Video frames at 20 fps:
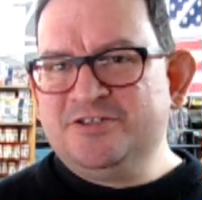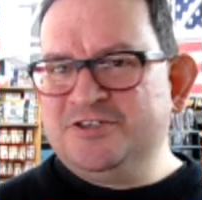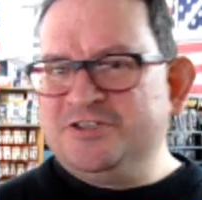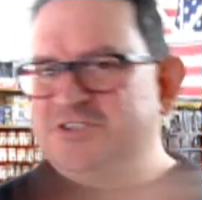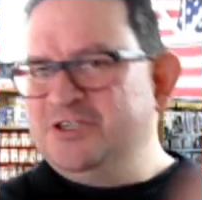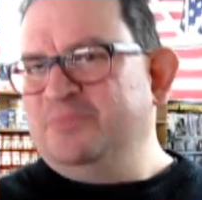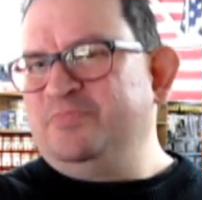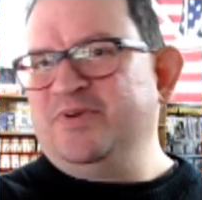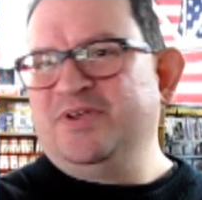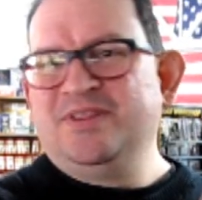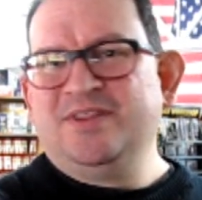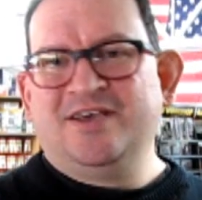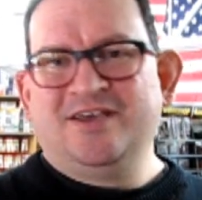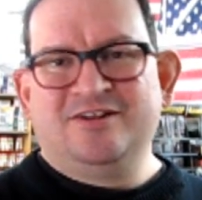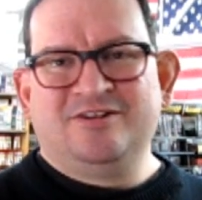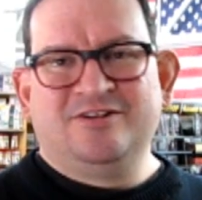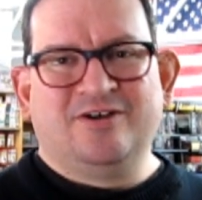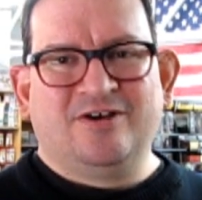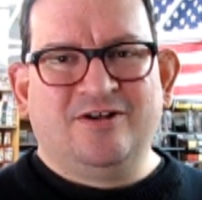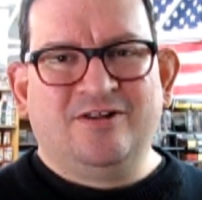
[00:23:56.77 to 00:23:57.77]
chip in
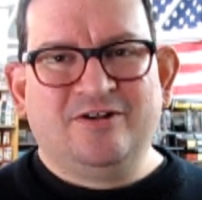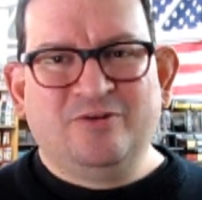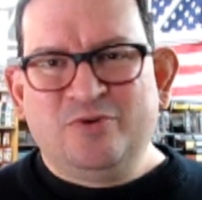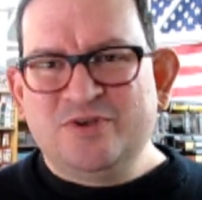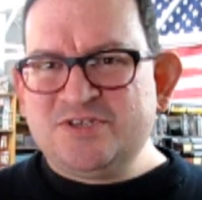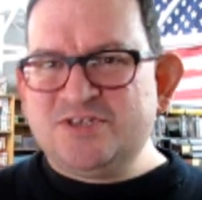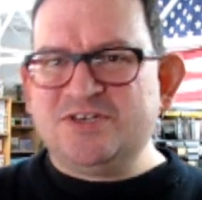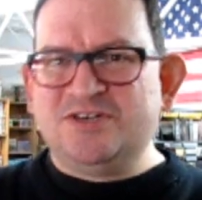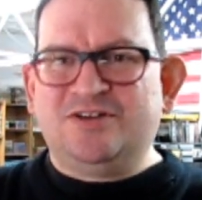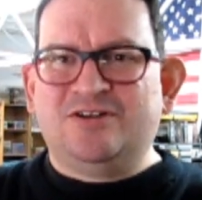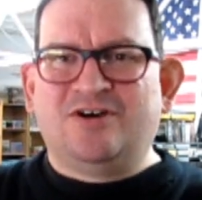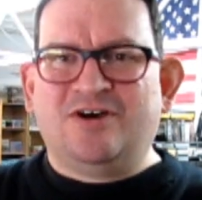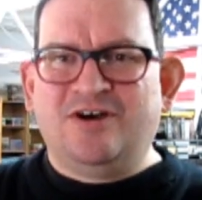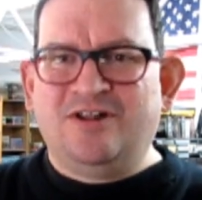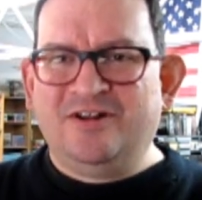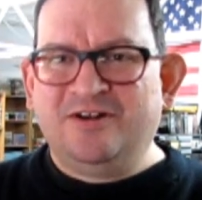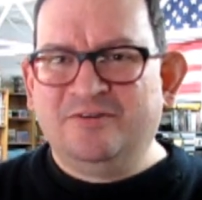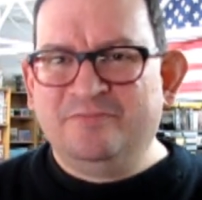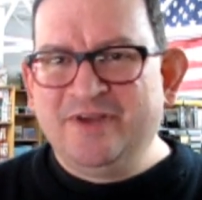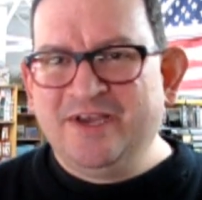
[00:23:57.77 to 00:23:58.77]
that dollar. What's a
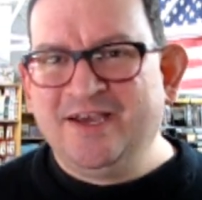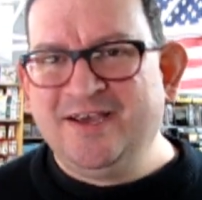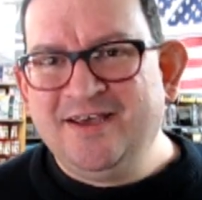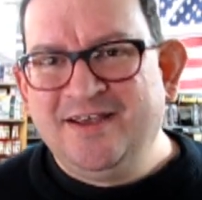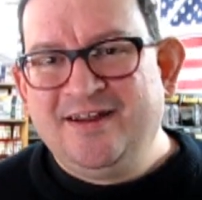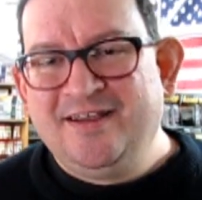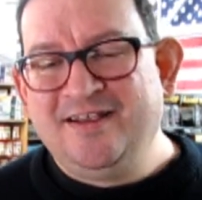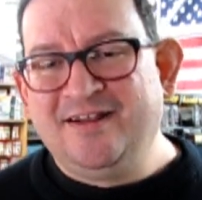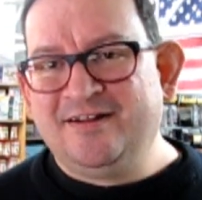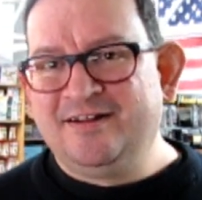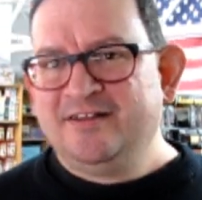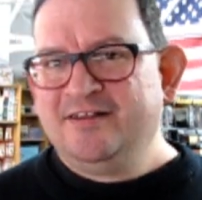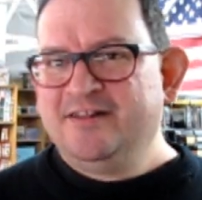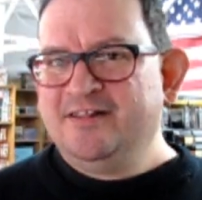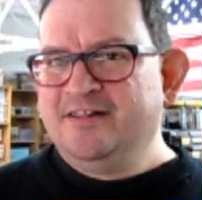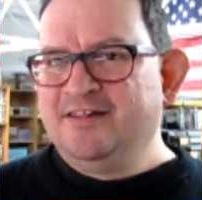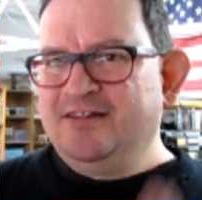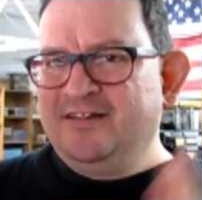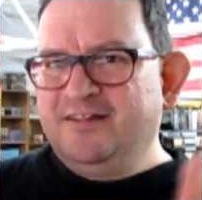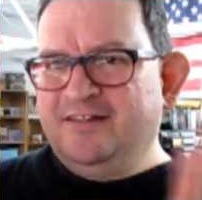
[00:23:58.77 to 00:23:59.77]
dollar, man? It,
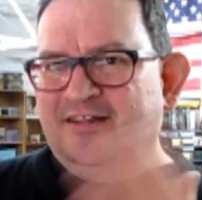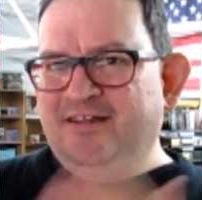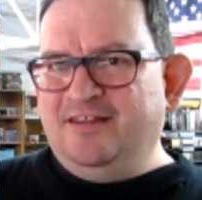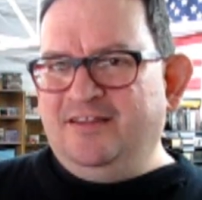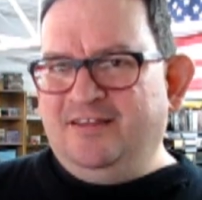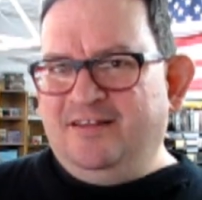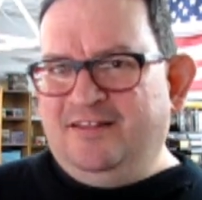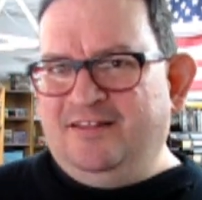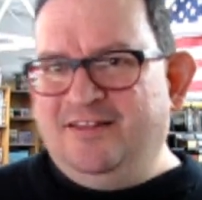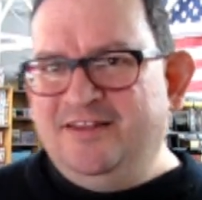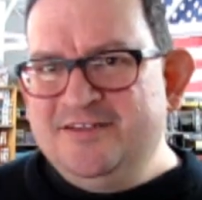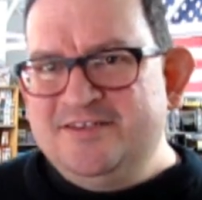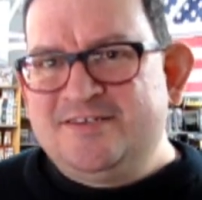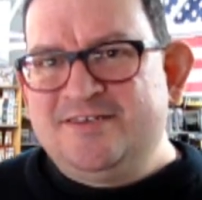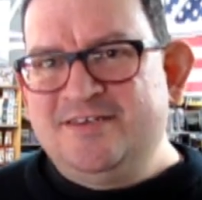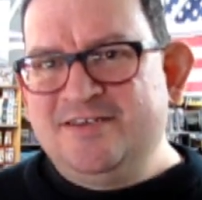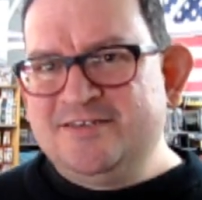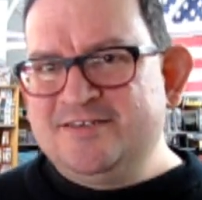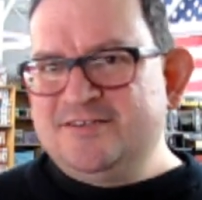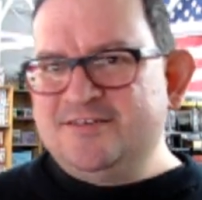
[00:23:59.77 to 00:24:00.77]

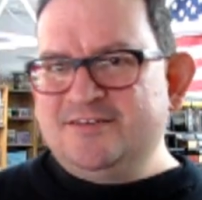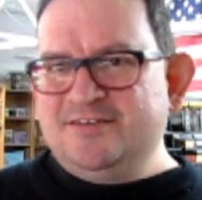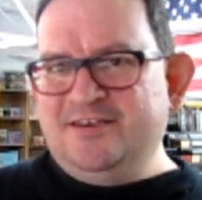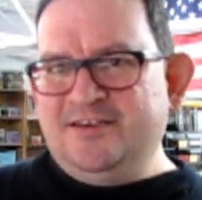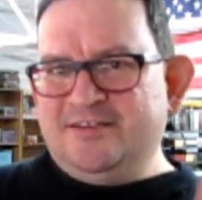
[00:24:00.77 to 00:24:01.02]
it's, it's,